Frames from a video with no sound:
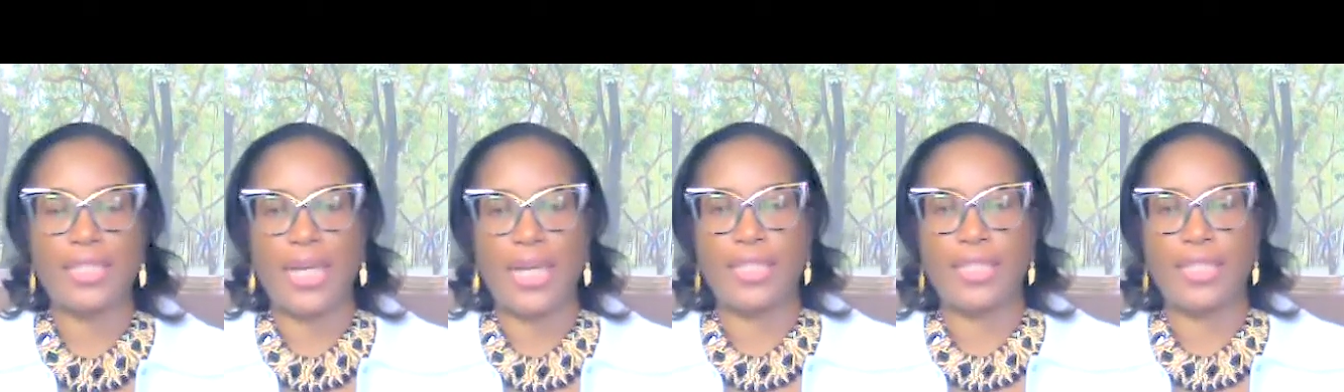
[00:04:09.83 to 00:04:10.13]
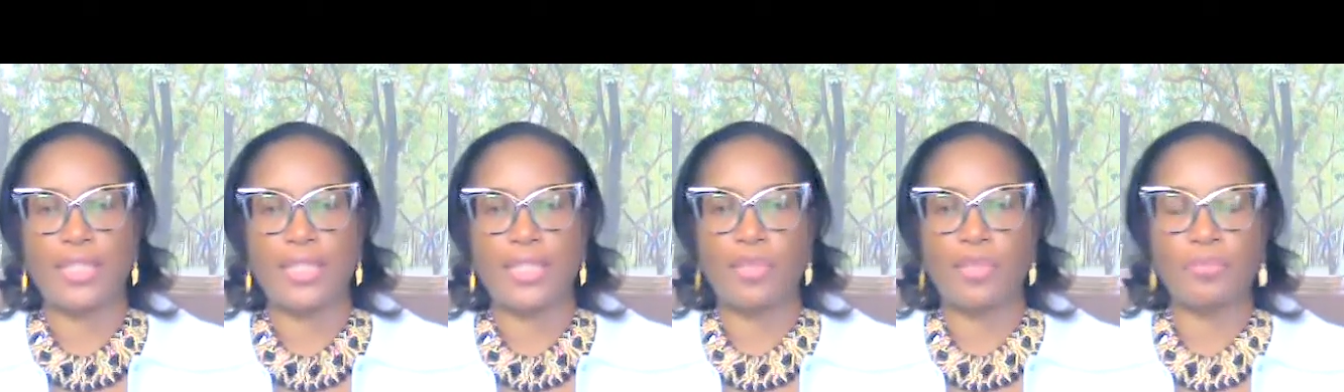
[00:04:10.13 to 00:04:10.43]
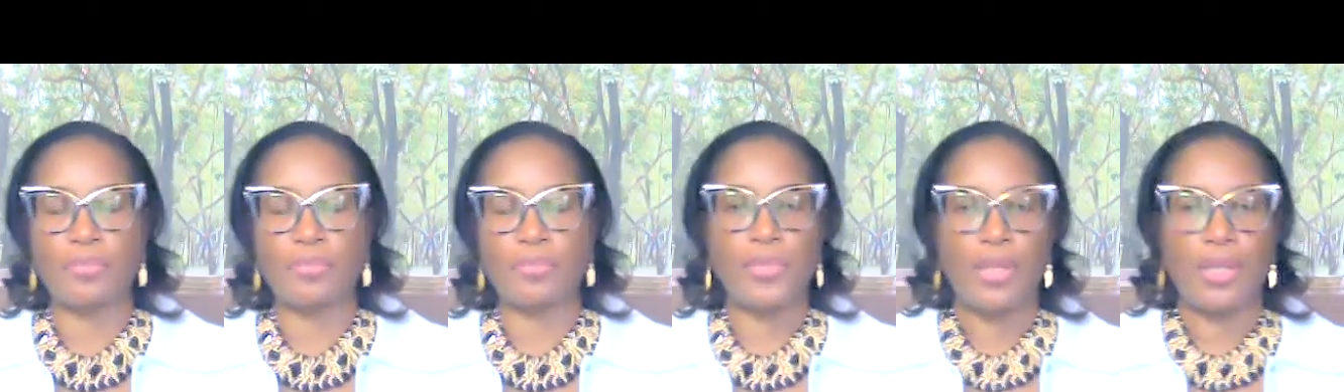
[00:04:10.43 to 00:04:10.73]
And a
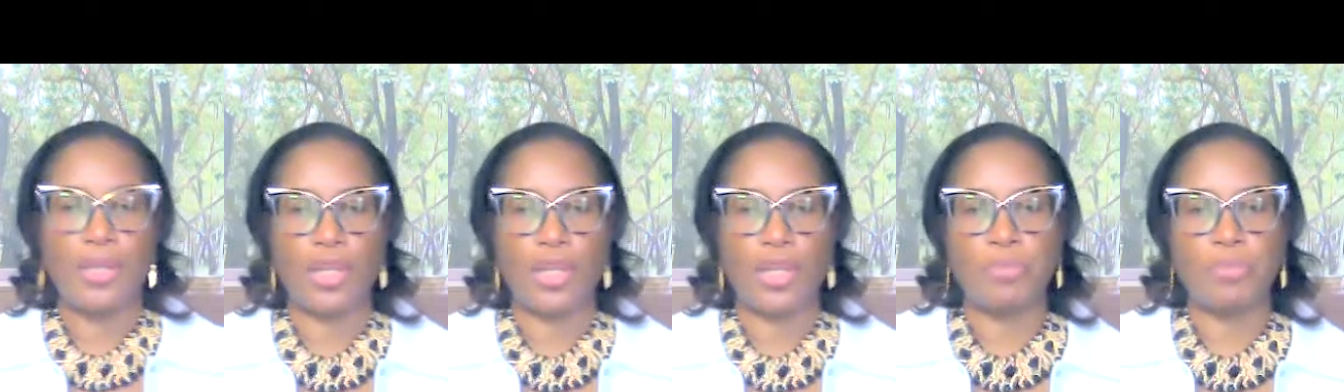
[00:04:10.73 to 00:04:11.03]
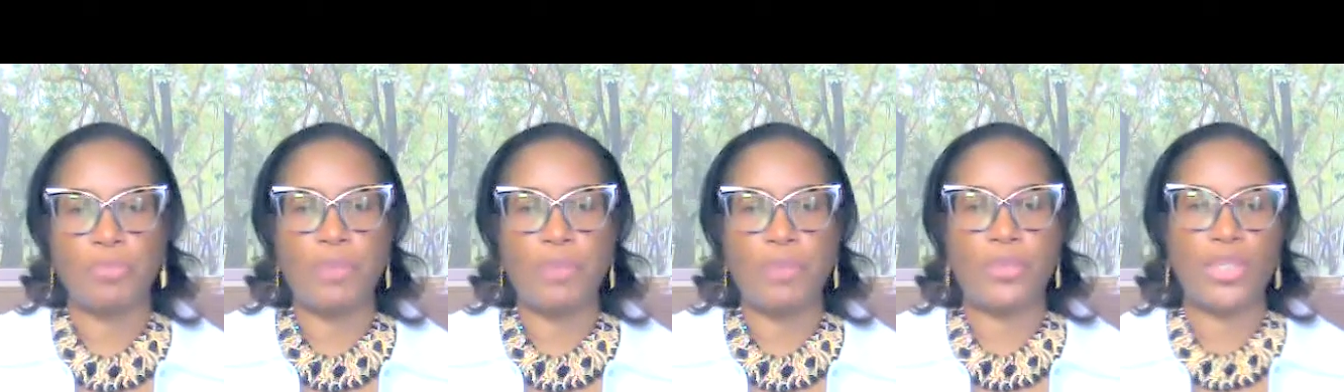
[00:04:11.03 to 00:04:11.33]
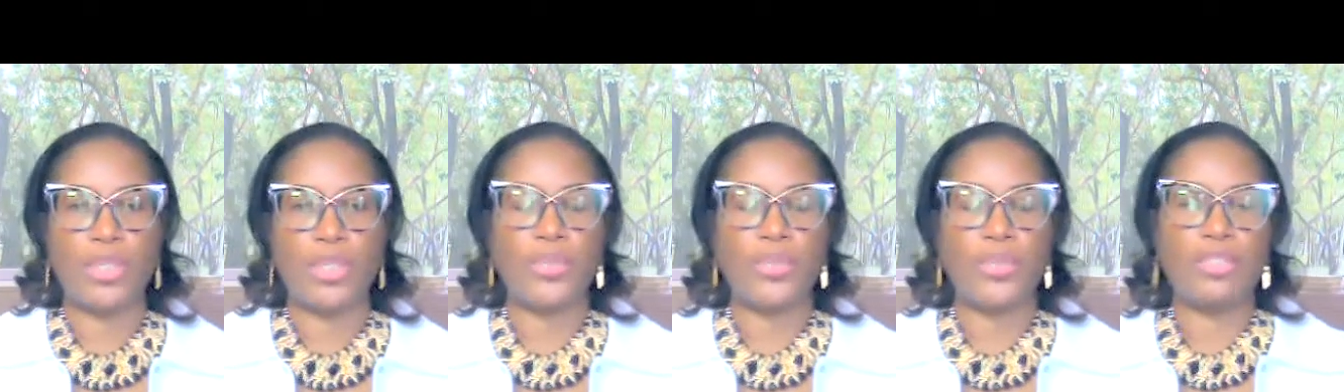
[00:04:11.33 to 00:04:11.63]
lot of people
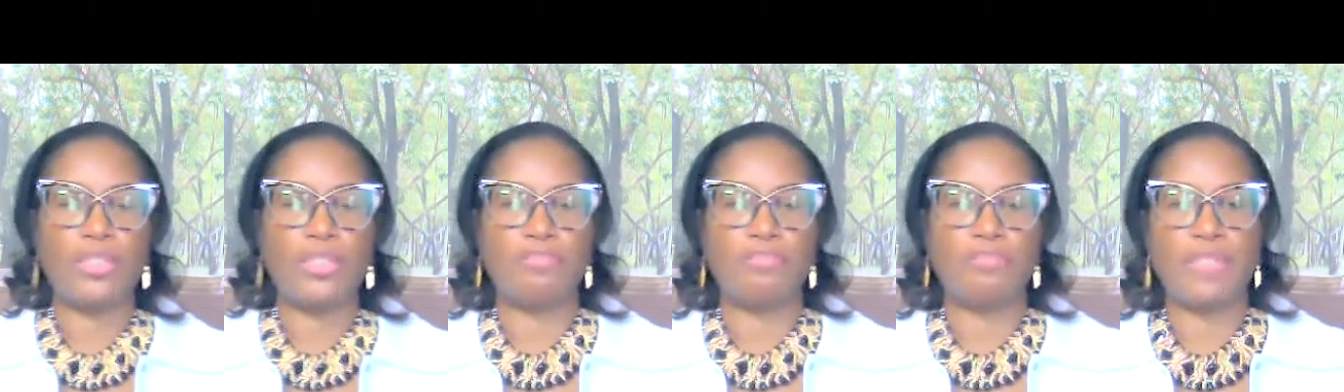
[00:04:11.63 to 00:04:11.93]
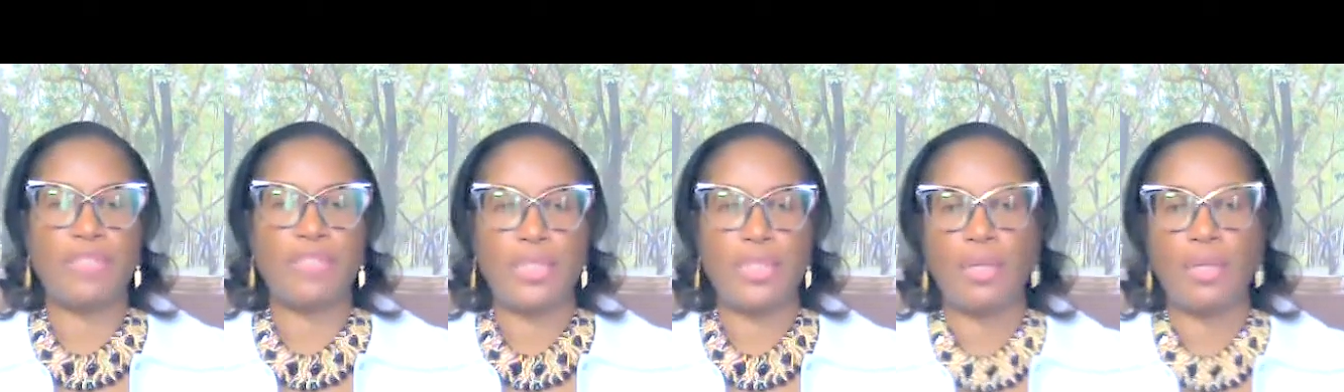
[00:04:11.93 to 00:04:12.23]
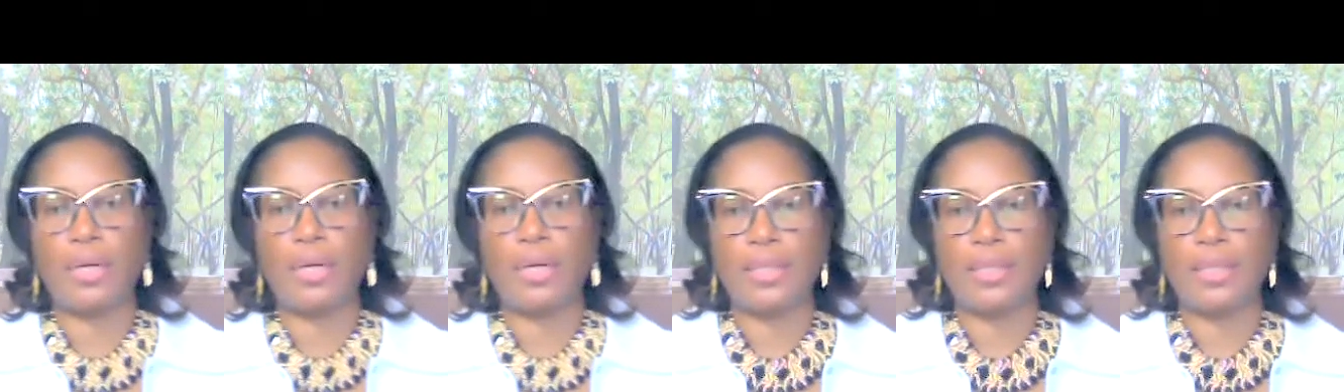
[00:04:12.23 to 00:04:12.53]
are now into
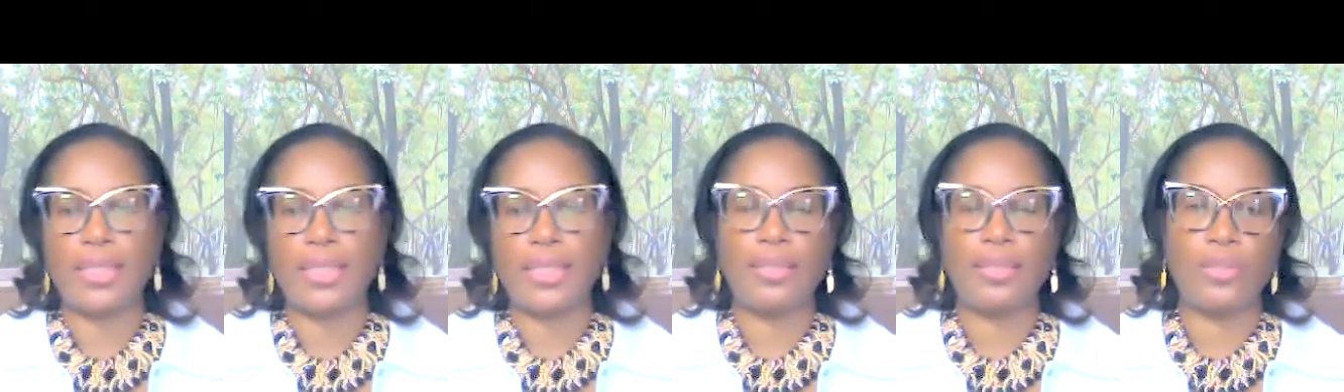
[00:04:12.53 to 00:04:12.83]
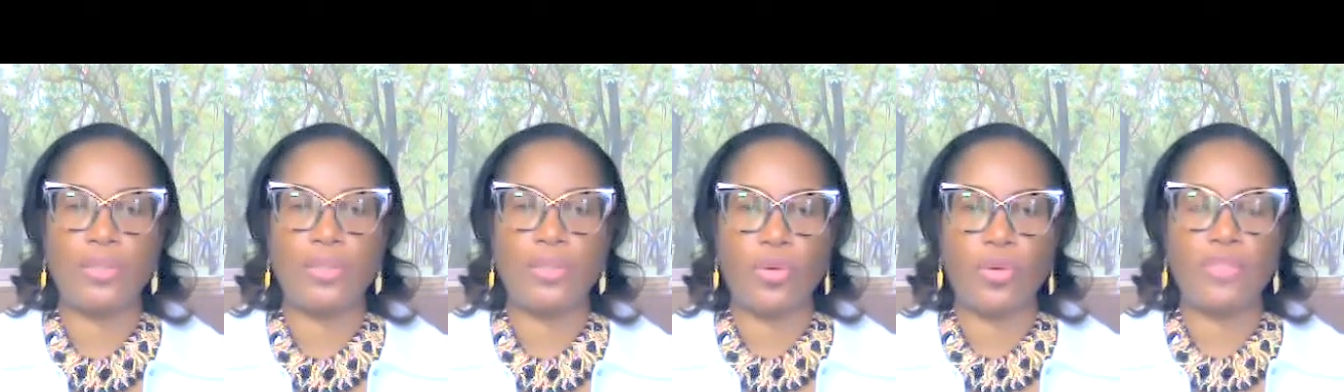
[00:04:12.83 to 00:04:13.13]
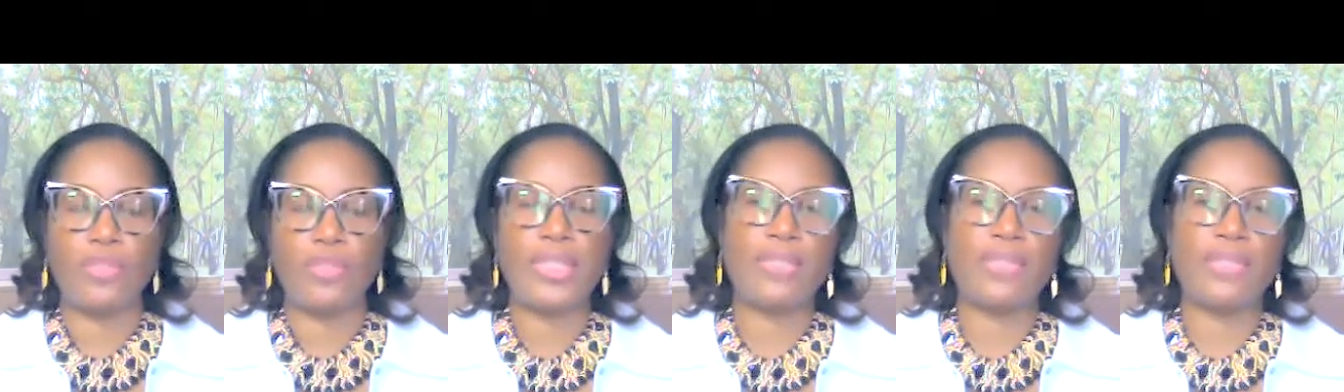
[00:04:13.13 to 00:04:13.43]
vegan and all
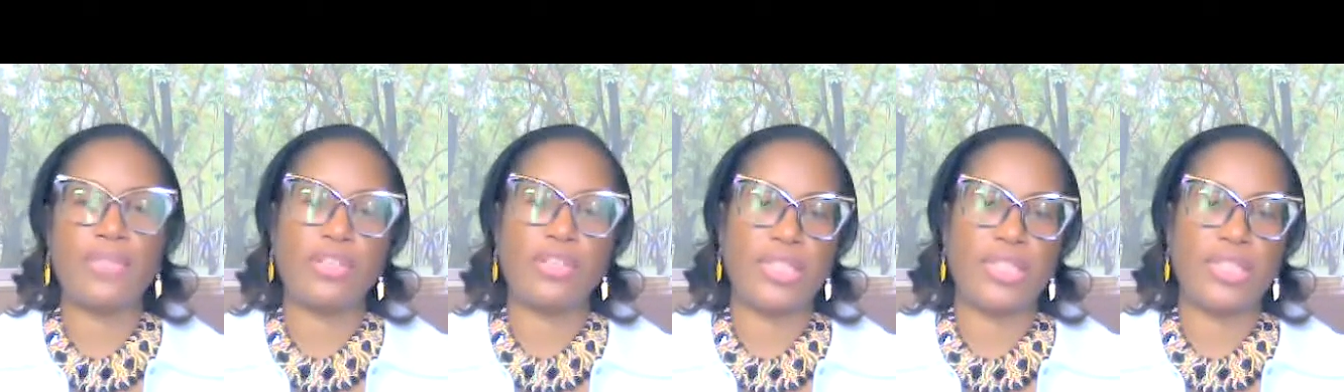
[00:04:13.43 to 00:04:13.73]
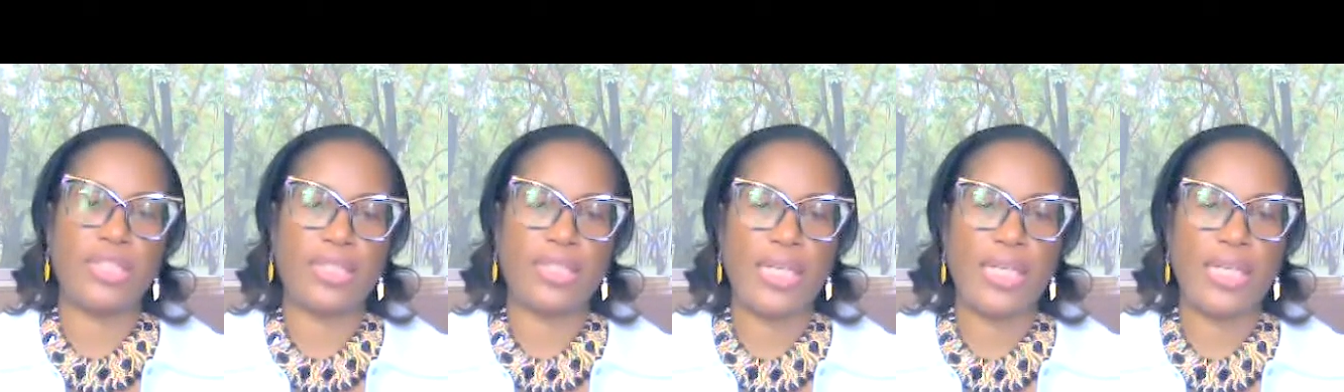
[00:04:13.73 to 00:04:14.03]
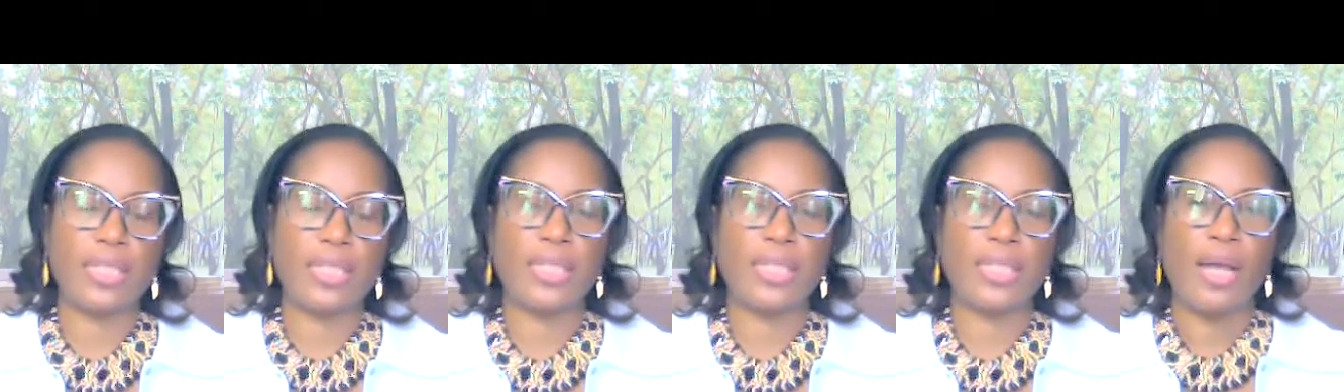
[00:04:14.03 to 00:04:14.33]
of these various
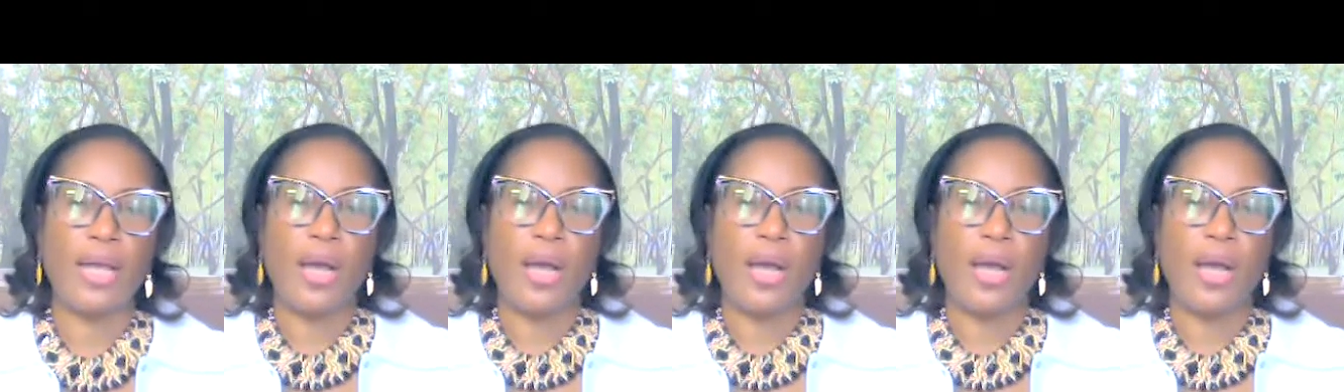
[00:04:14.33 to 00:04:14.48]
things,